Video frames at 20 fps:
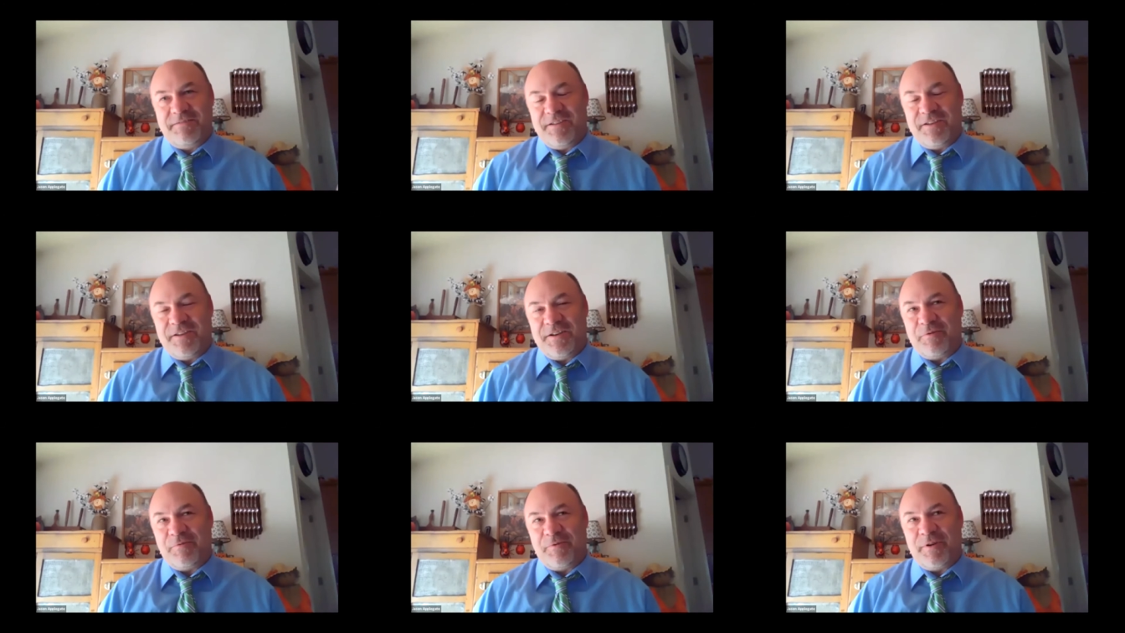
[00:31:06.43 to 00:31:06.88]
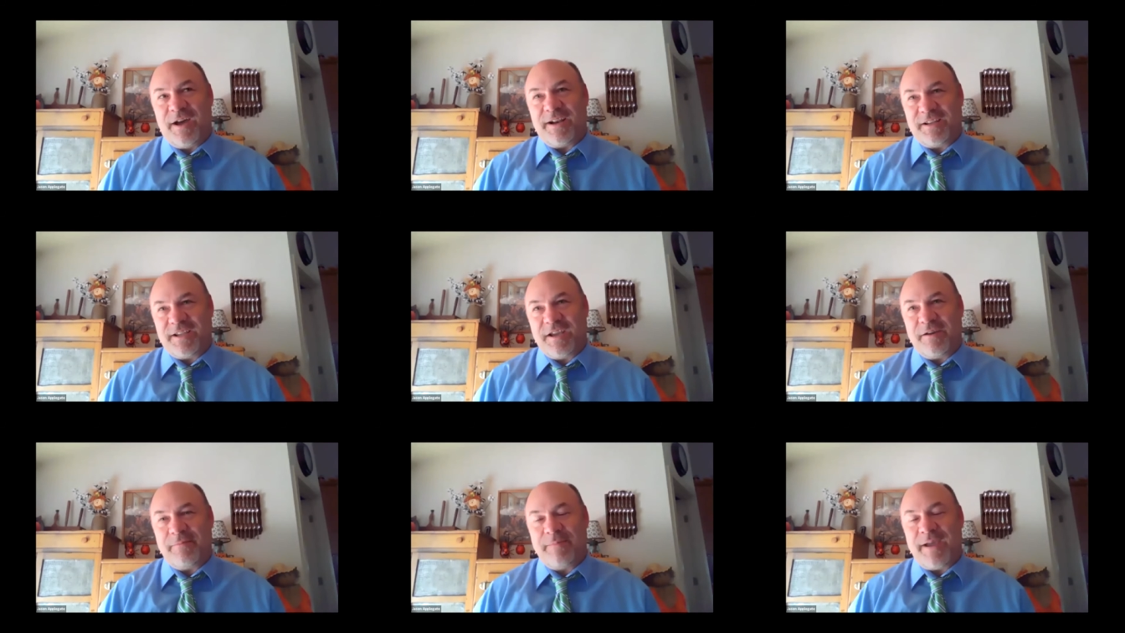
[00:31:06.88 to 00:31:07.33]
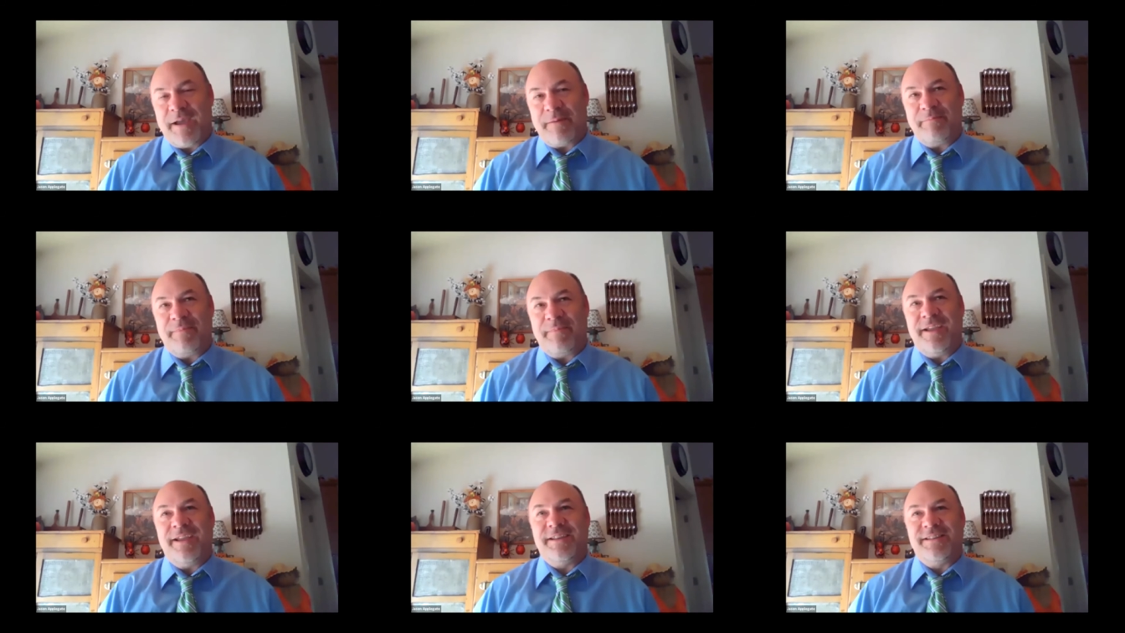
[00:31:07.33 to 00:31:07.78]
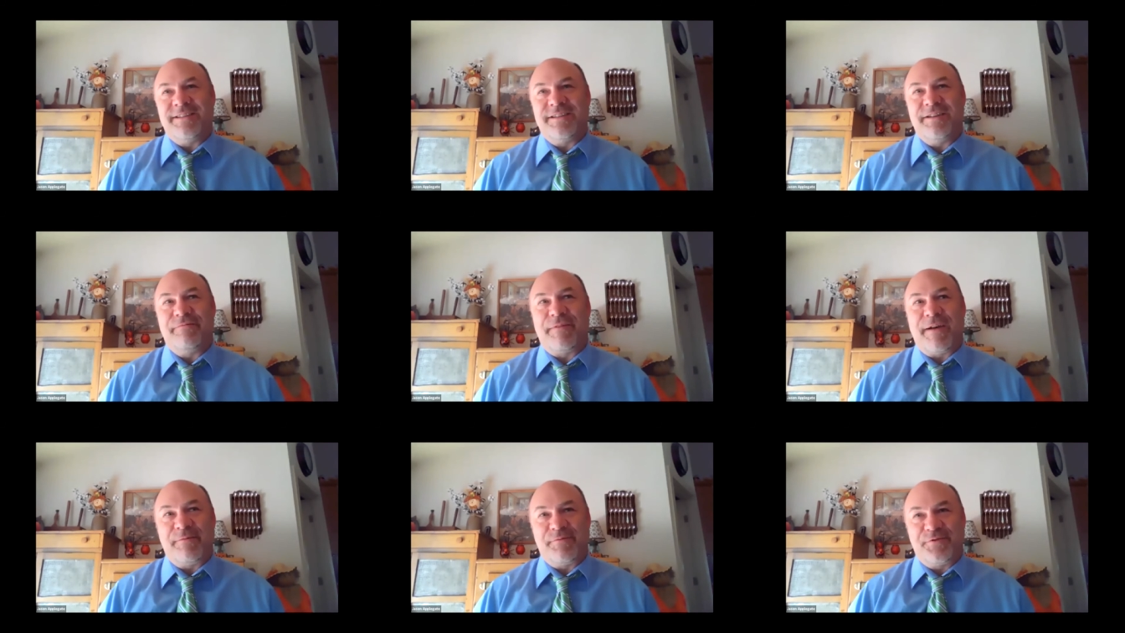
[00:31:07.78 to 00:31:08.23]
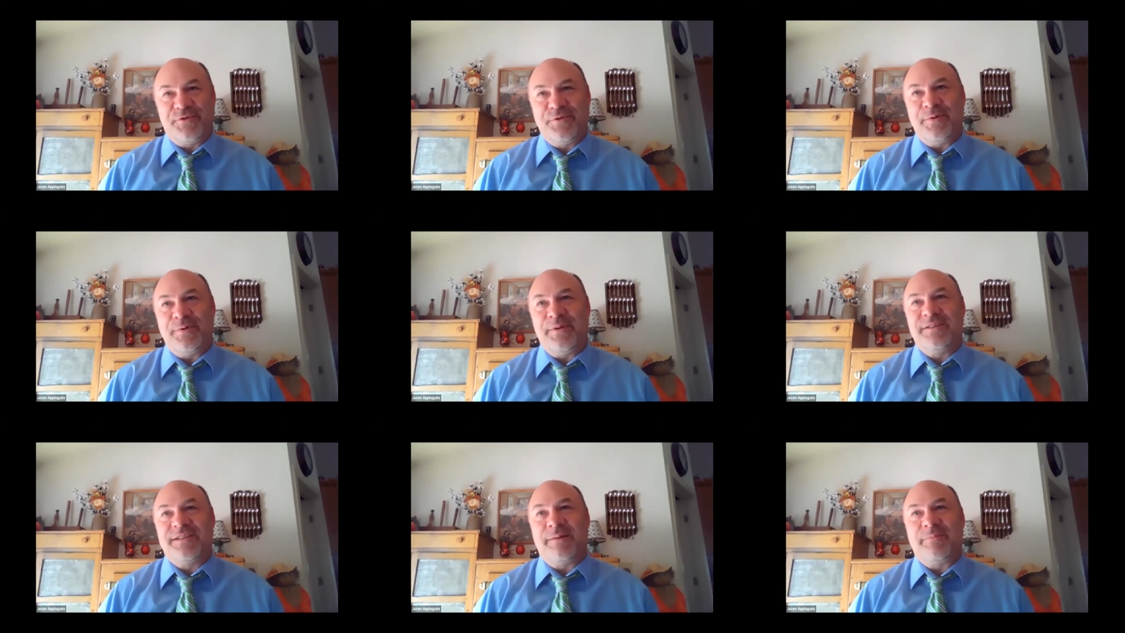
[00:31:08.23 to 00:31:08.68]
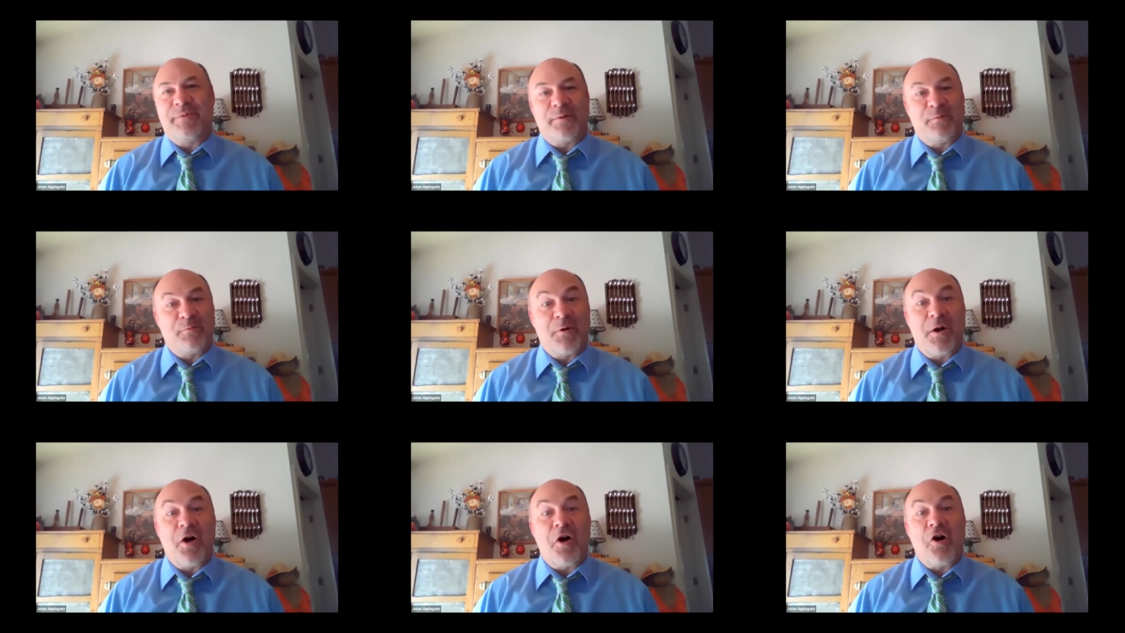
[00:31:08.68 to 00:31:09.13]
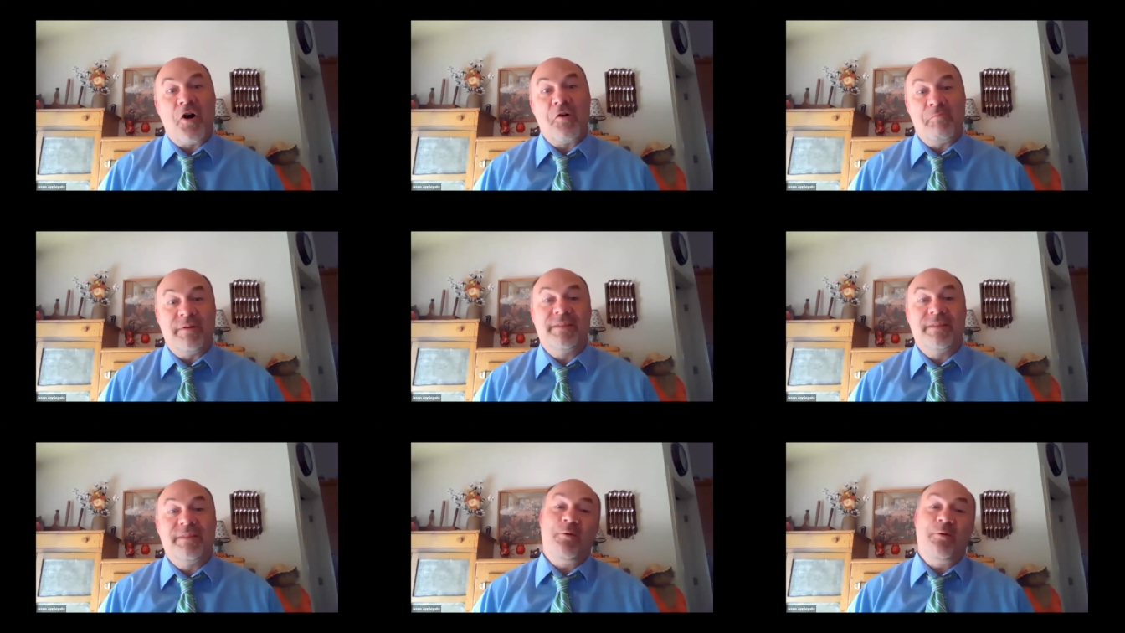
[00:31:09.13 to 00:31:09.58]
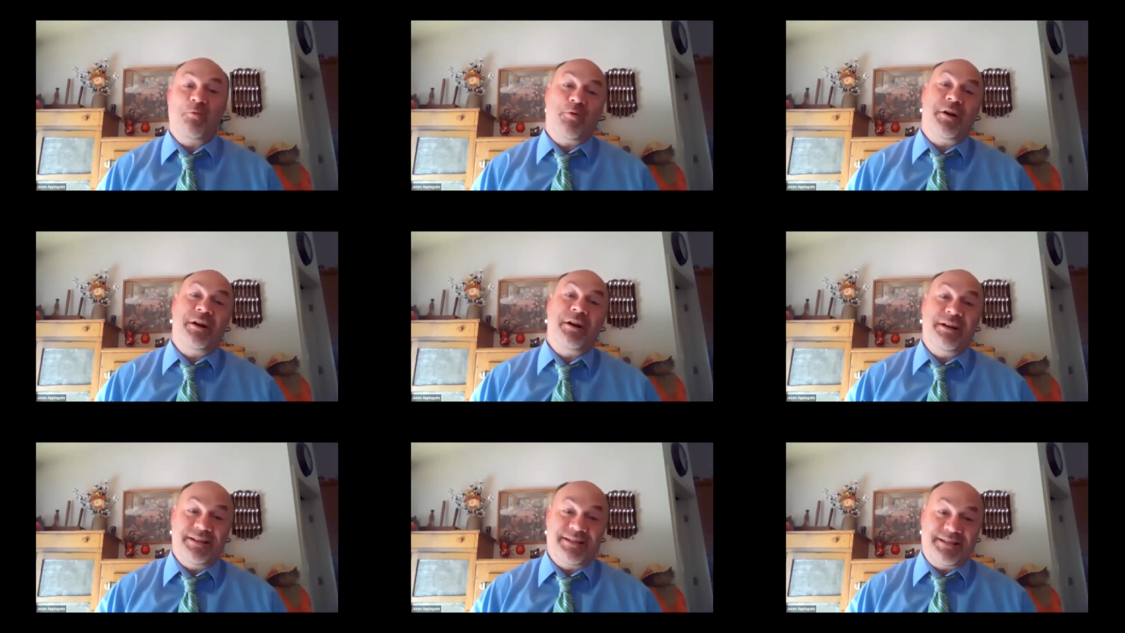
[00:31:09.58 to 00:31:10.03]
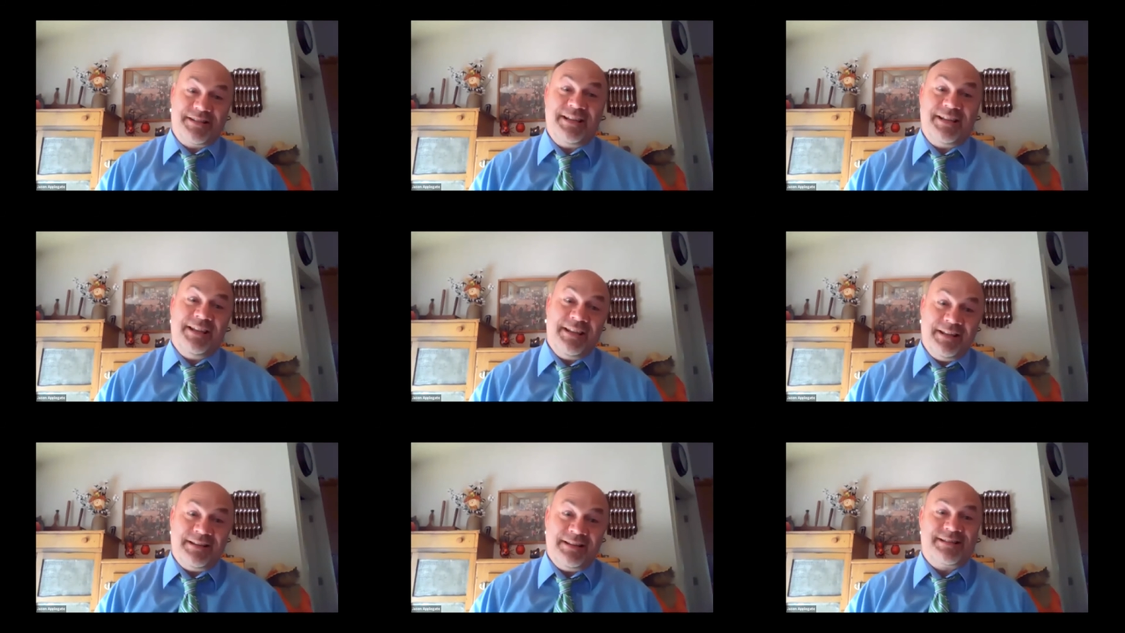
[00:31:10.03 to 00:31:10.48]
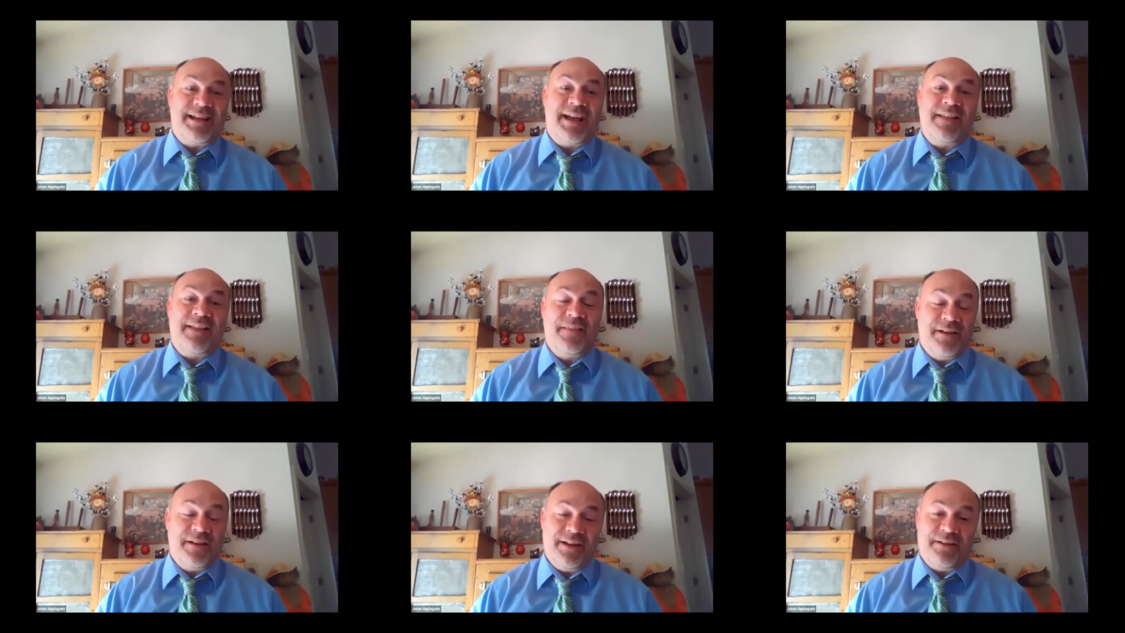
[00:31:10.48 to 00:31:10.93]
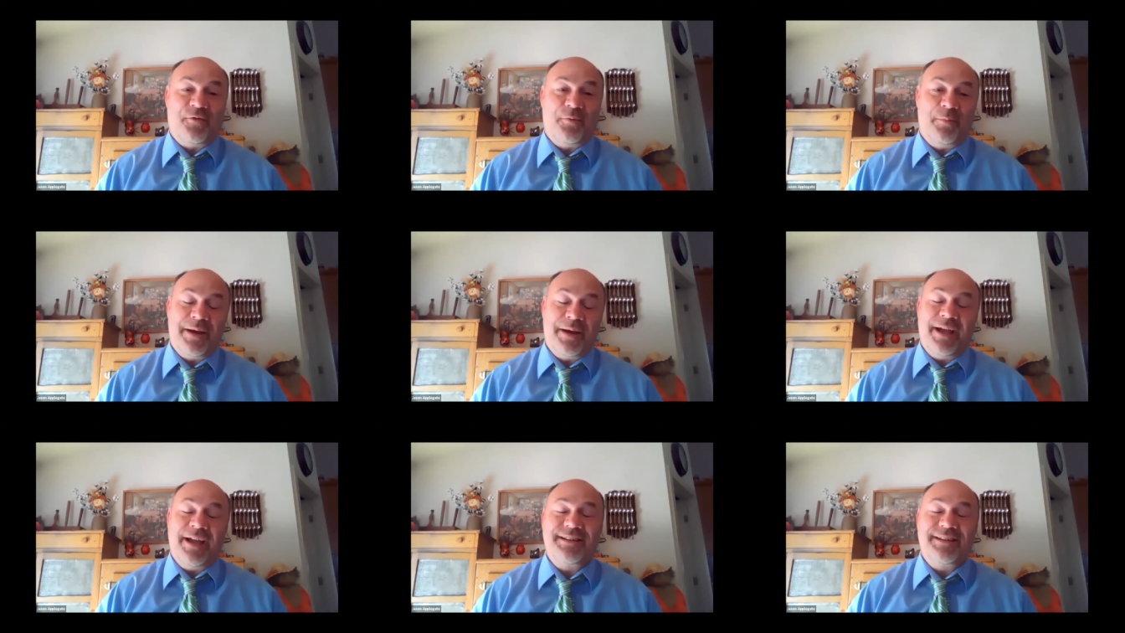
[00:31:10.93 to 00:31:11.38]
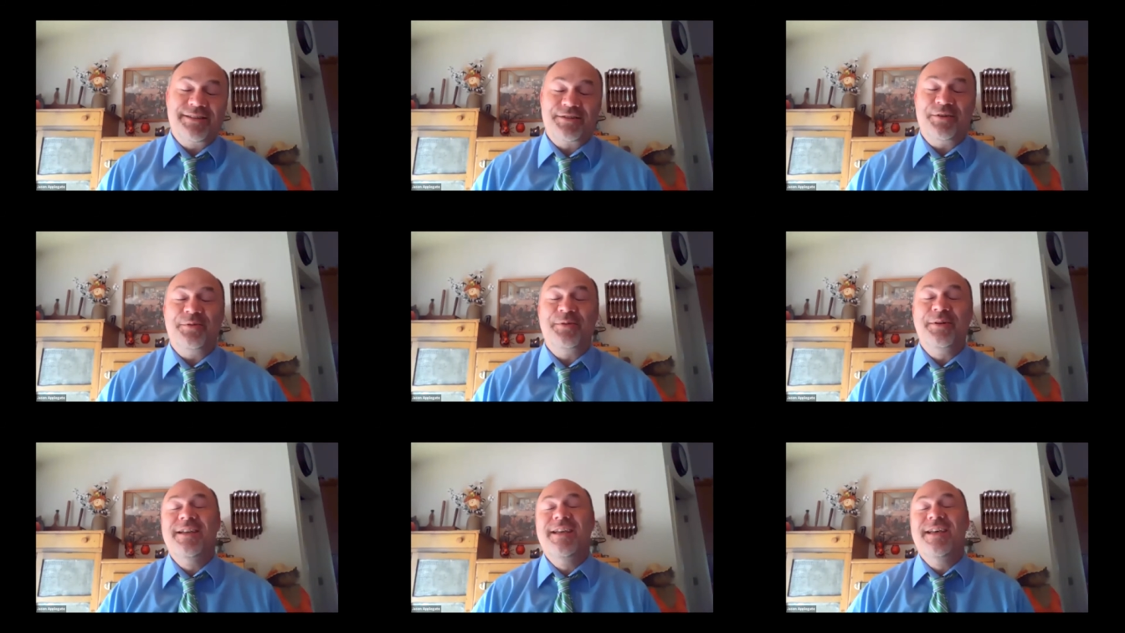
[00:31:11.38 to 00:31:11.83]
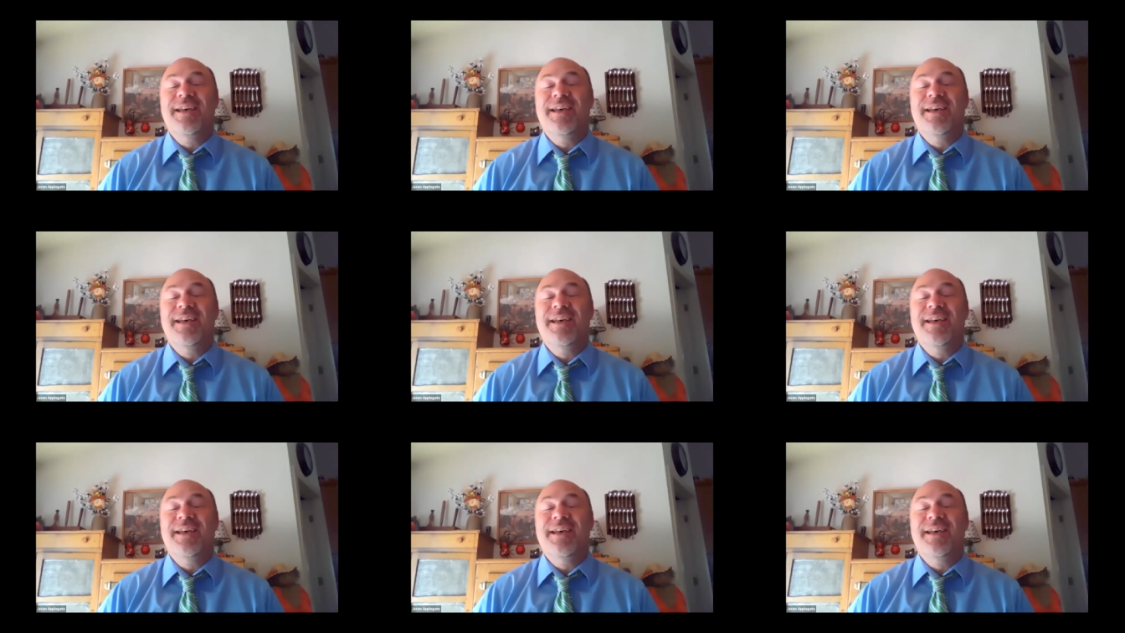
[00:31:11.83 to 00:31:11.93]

you know, not come at me as if I was doing something wrong, but they wanted to see inside the duffel bag. So